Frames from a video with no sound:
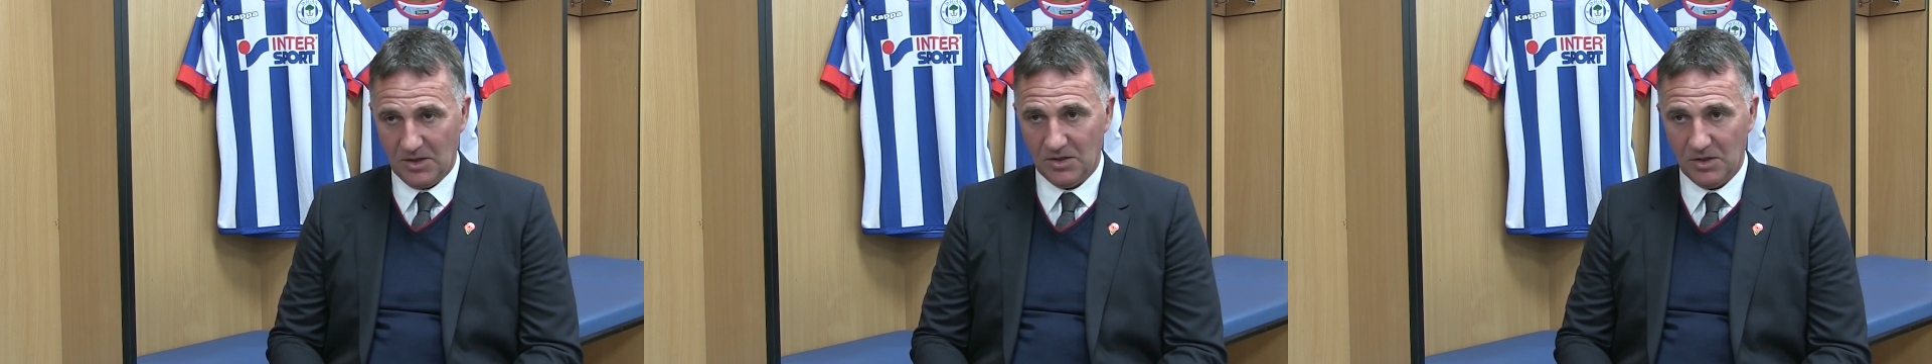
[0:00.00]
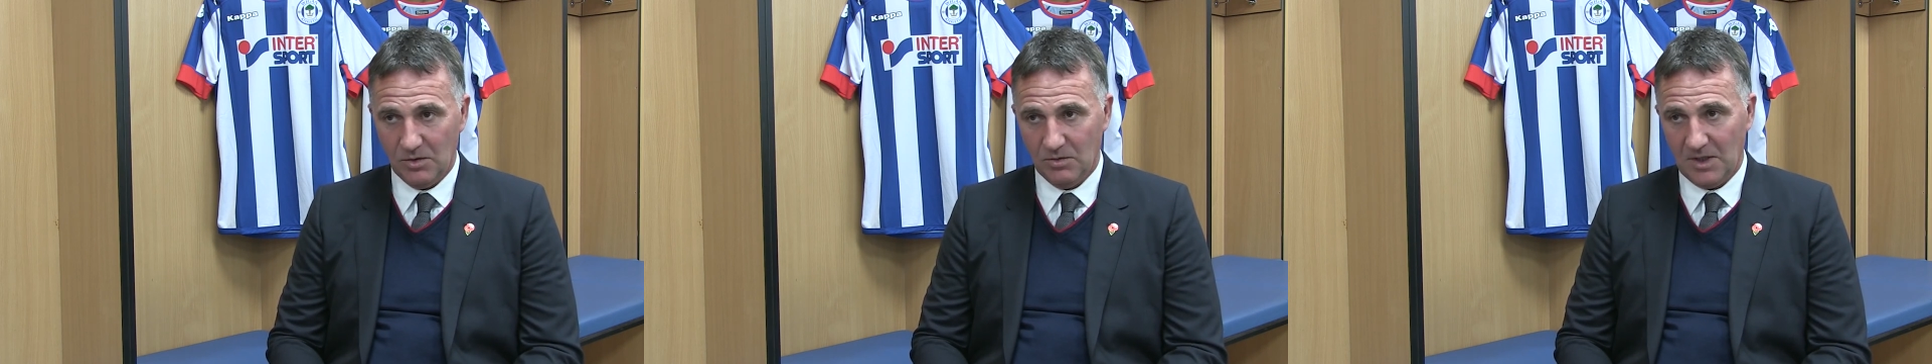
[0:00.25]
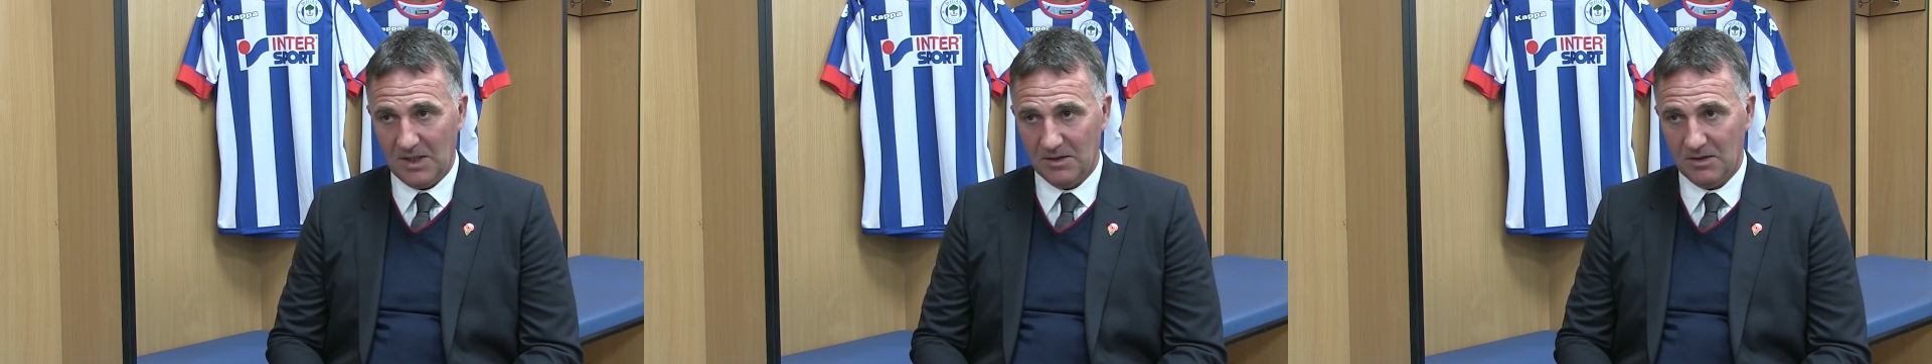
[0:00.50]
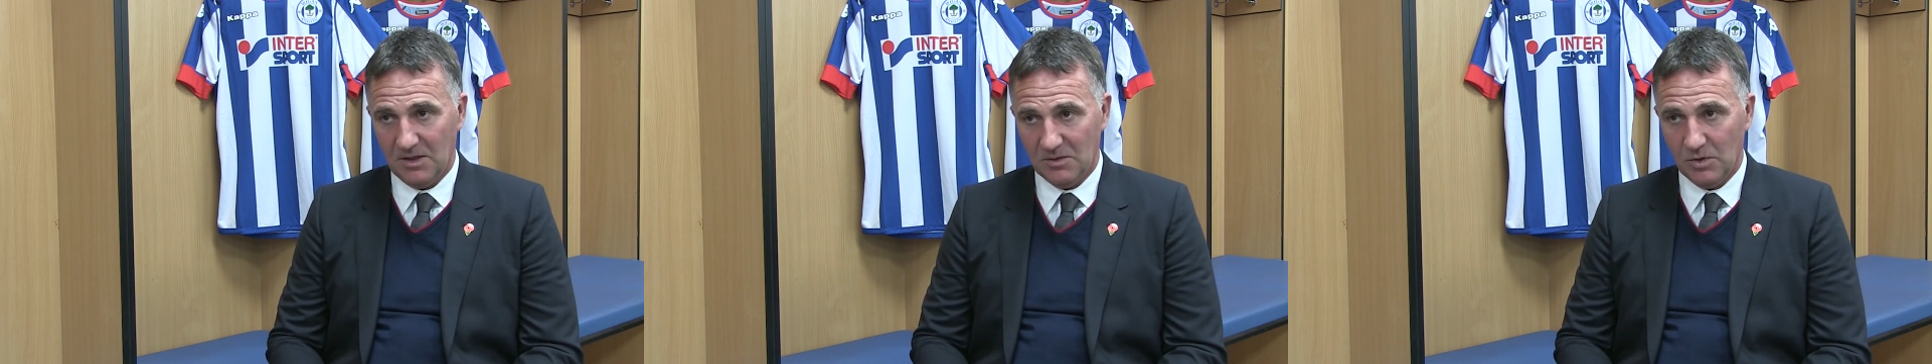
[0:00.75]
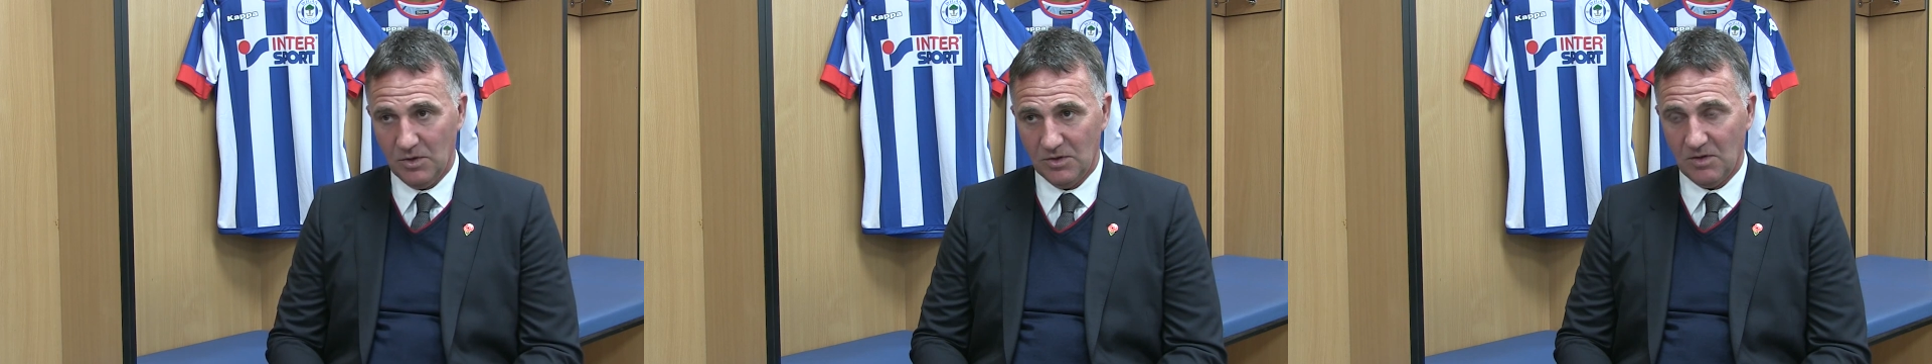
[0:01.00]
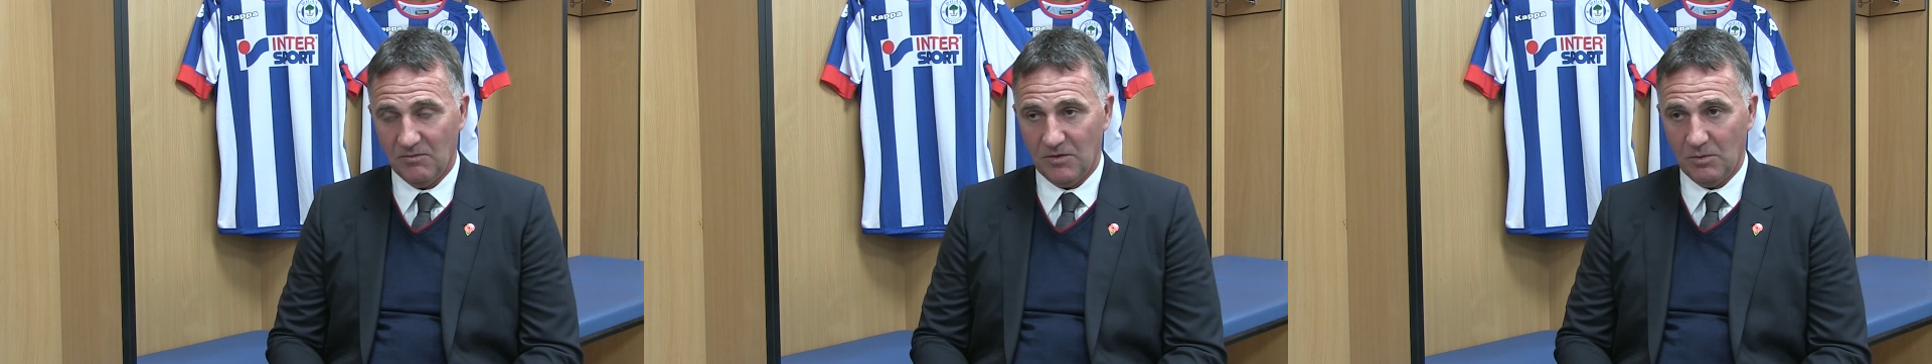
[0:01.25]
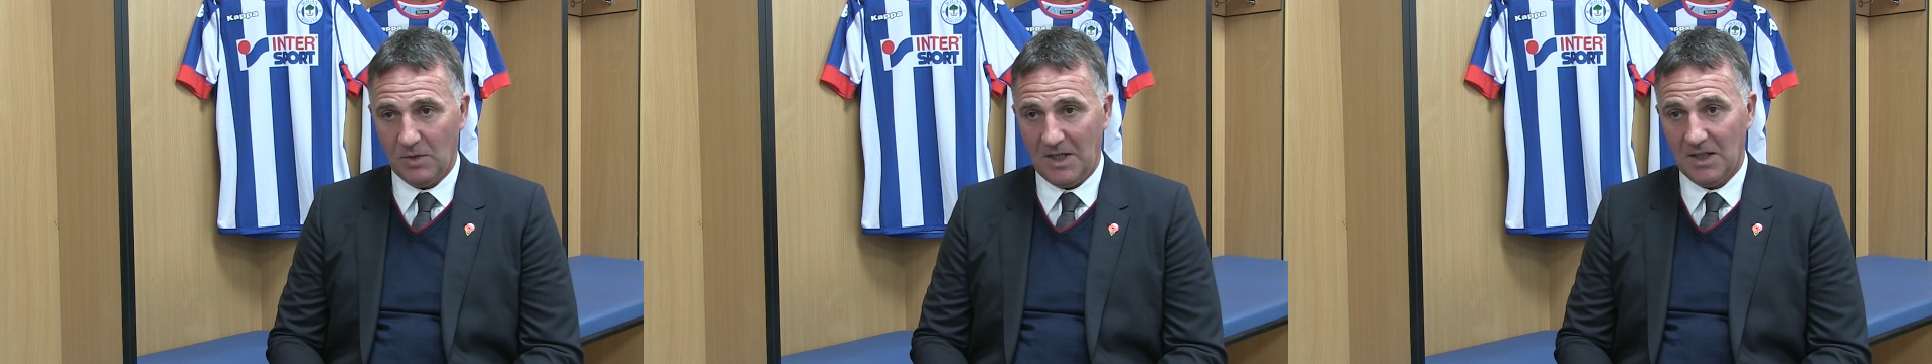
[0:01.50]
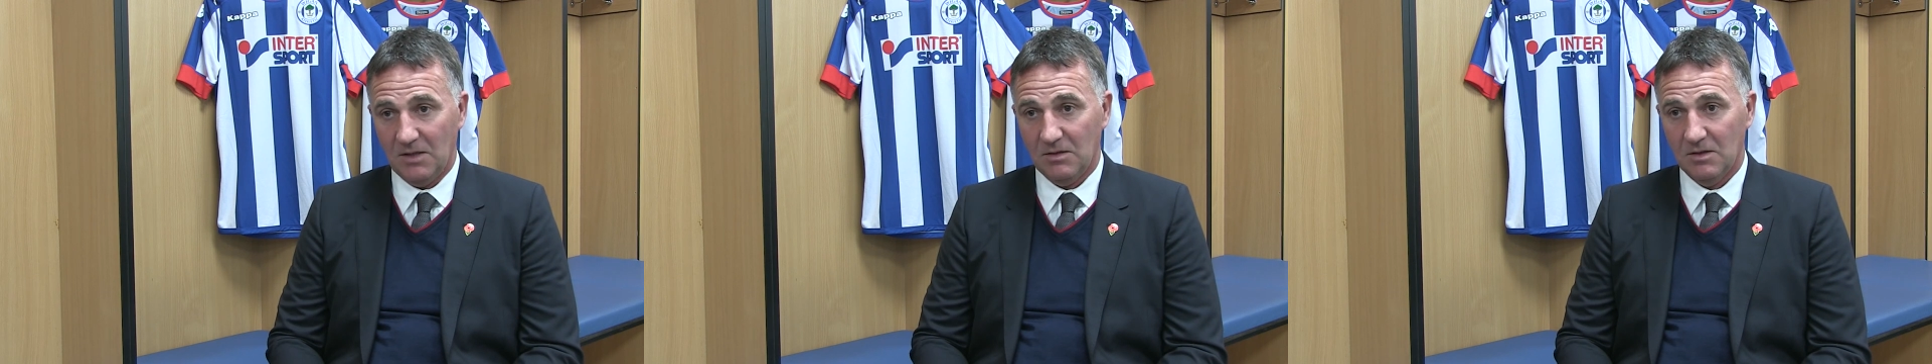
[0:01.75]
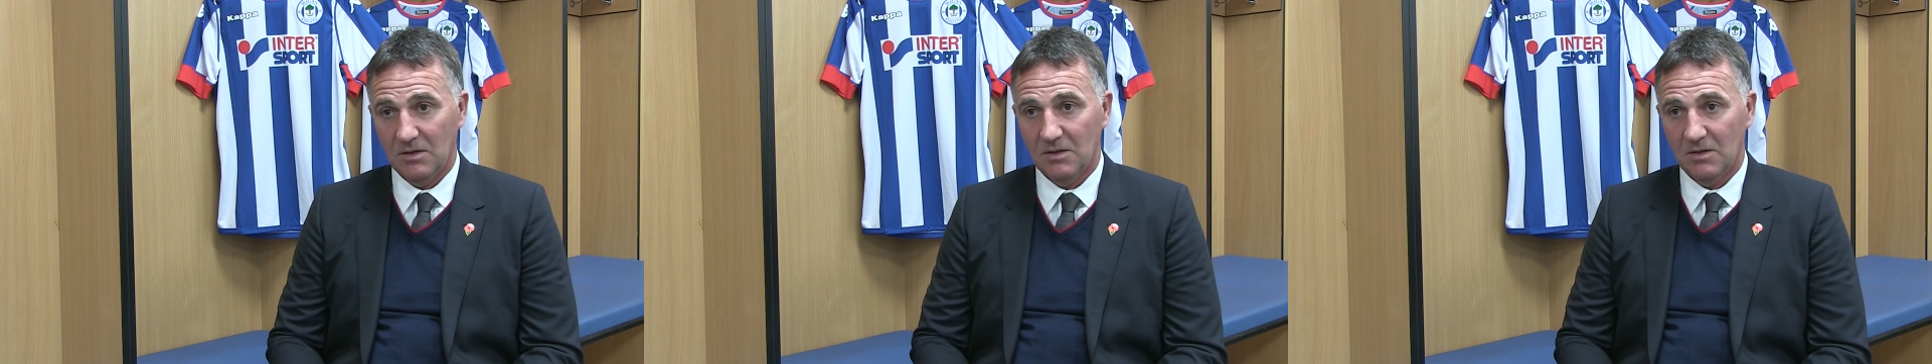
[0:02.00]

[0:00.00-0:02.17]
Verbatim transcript: can do that, that he's worked on for a while,